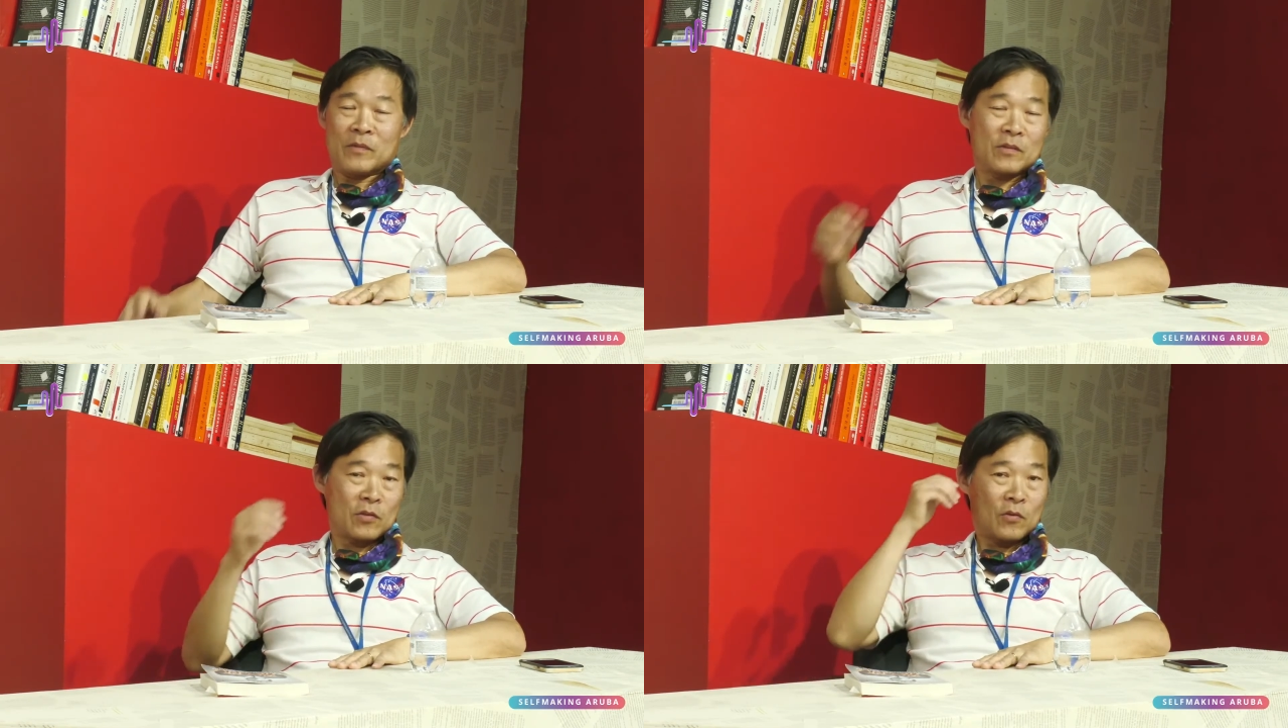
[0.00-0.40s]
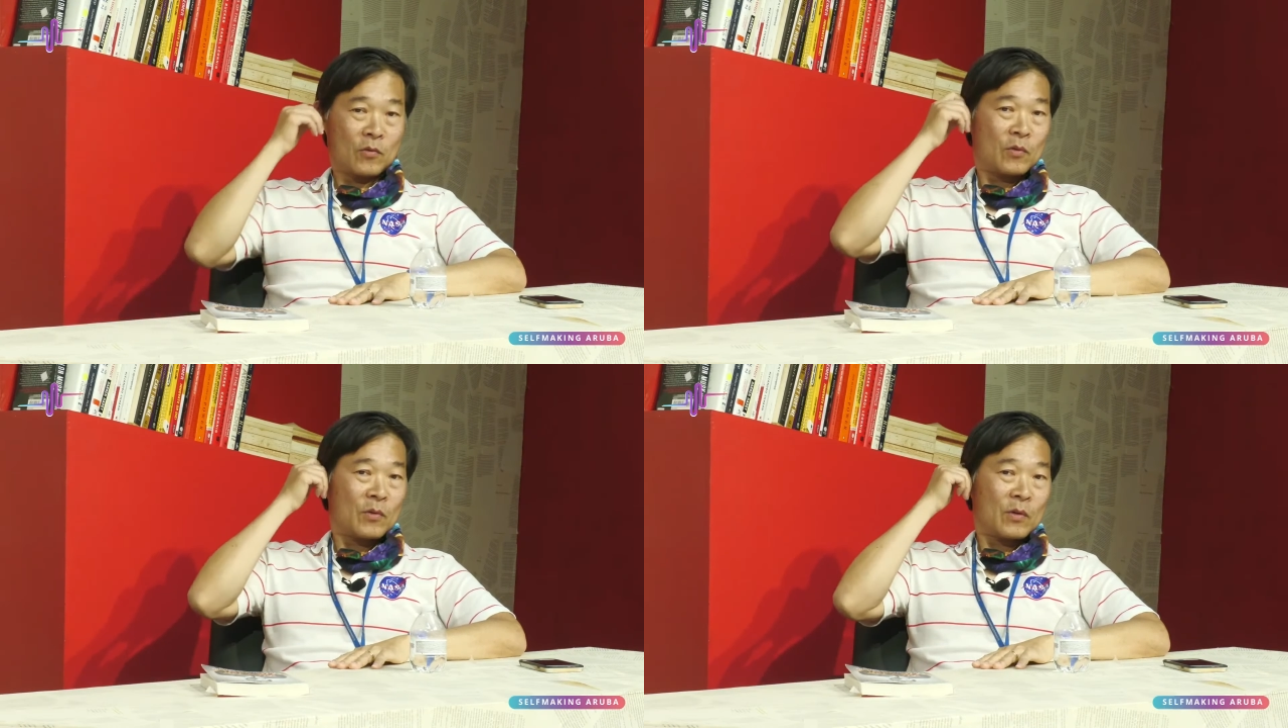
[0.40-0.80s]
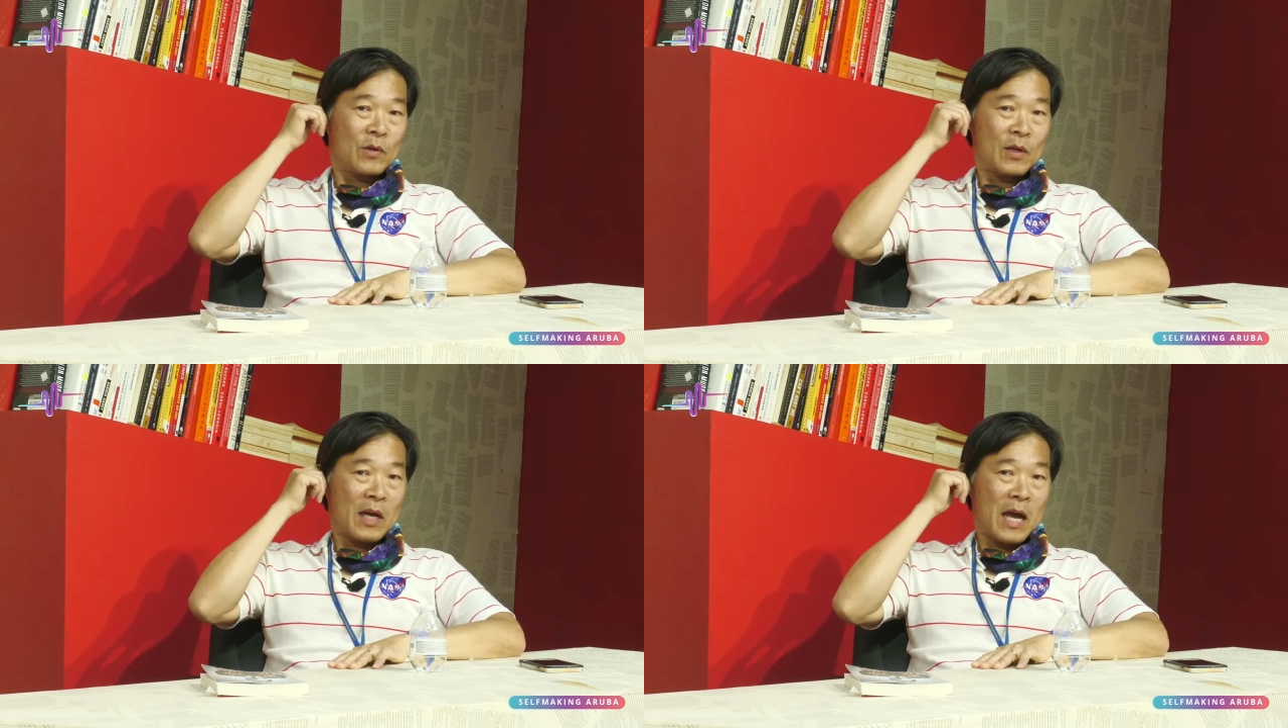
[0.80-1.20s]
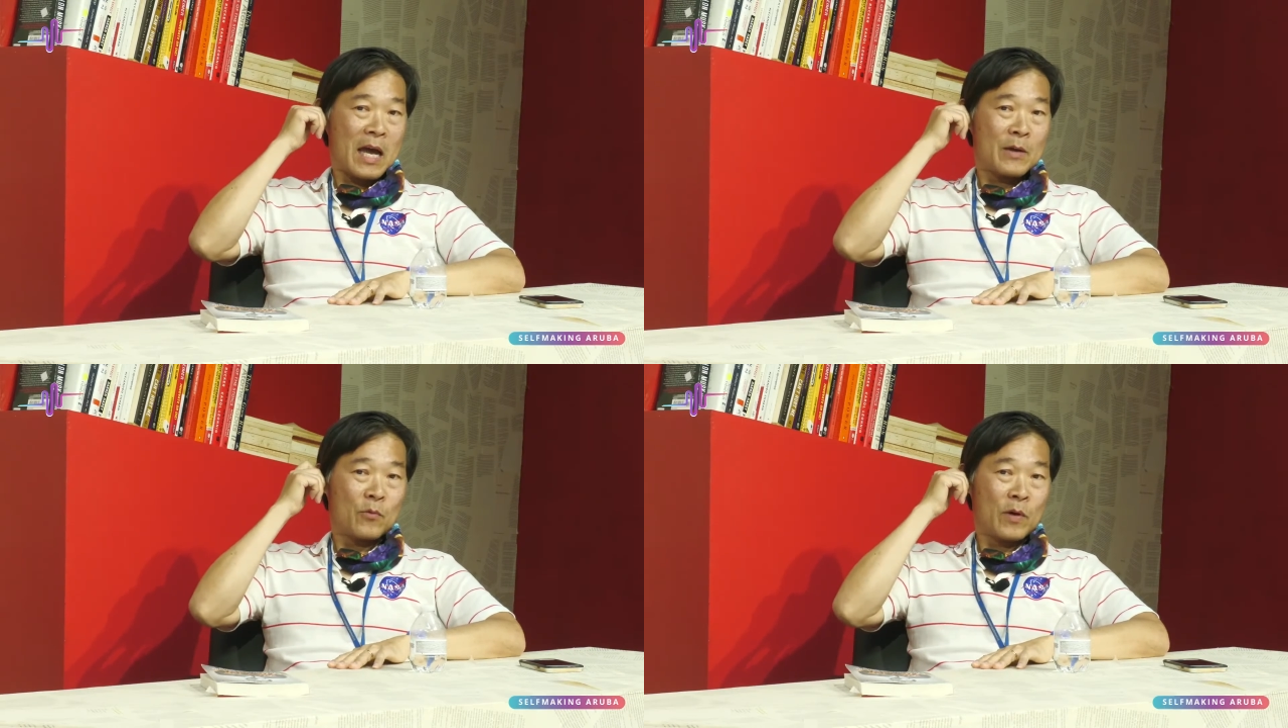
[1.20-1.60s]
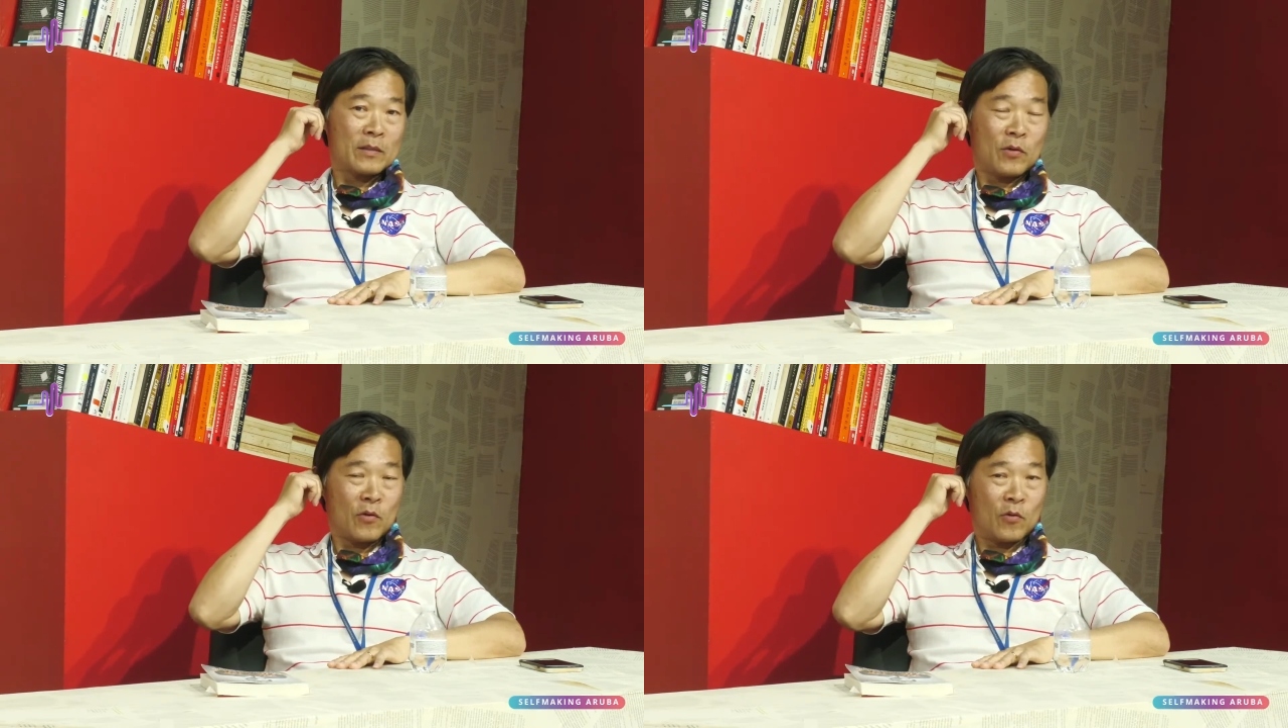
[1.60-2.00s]
So I
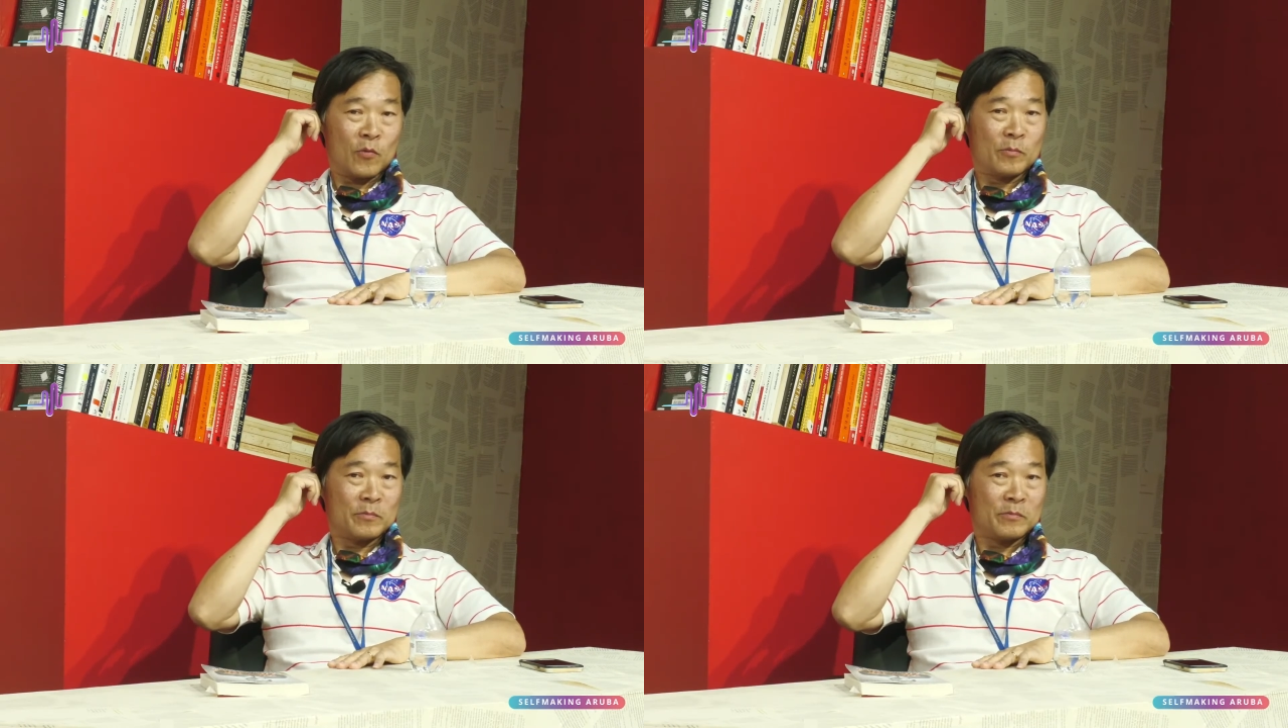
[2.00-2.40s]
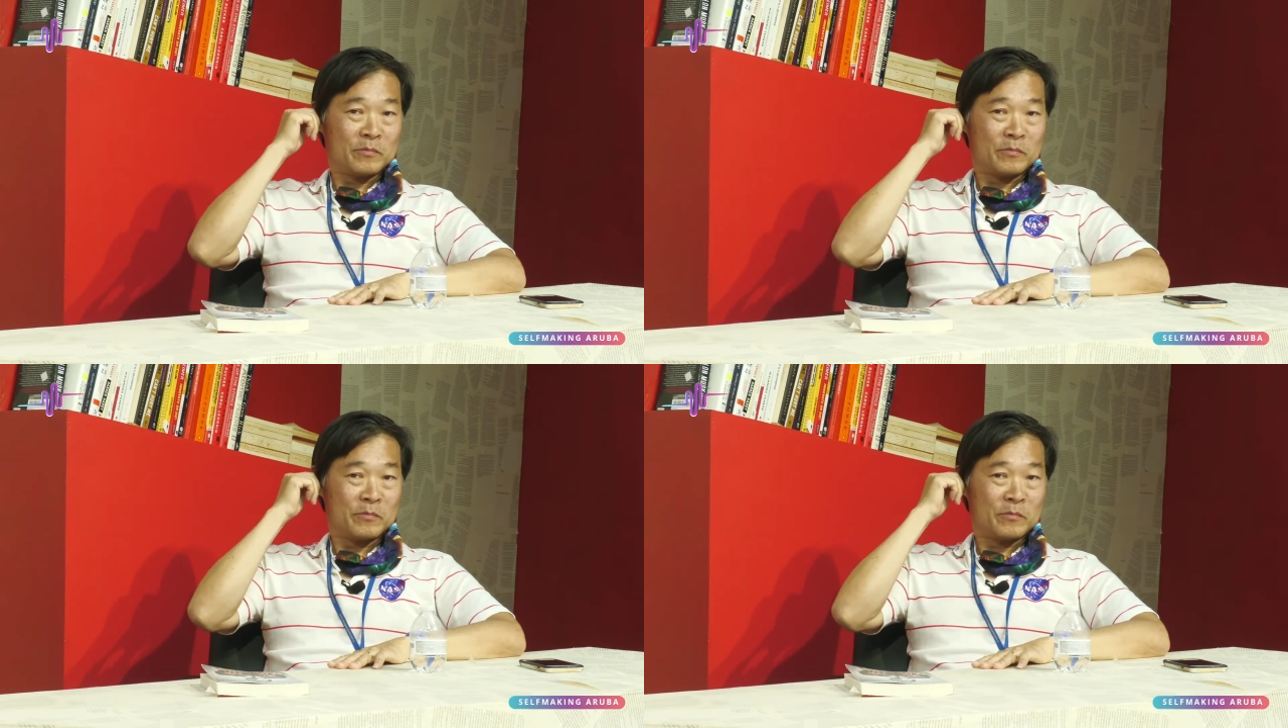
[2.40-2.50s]
went home